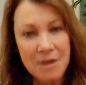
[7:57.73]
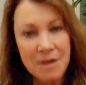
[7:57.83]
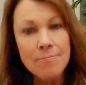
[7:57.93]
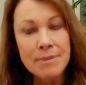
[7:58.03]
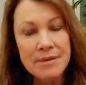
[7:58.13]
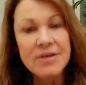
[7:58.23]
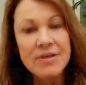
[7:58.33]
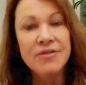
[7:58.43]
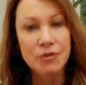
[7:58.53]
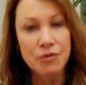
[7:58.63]
very
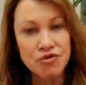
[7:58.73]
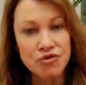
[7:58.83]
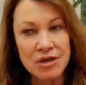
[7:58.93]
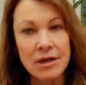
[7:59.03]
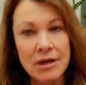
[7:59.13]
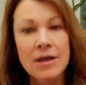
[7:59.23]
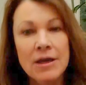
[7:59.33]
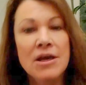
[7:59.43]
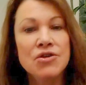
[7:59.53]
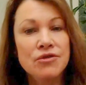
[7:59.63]
busy surgeon
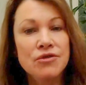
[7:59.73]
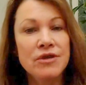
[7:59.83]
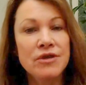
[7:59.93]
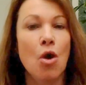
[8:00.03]
using